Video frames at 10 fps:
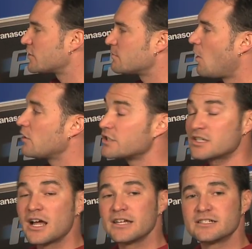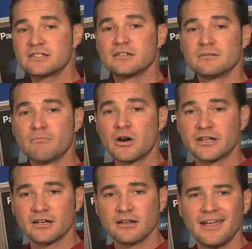of smaller sized
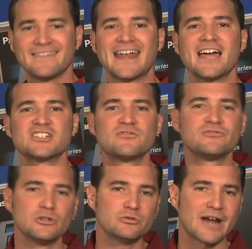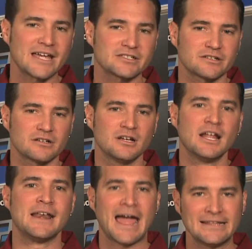market that has full raster
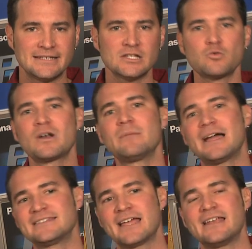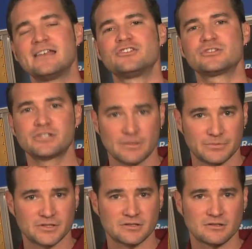1920 by 1080
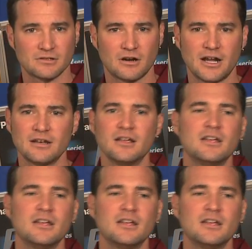chips, all right?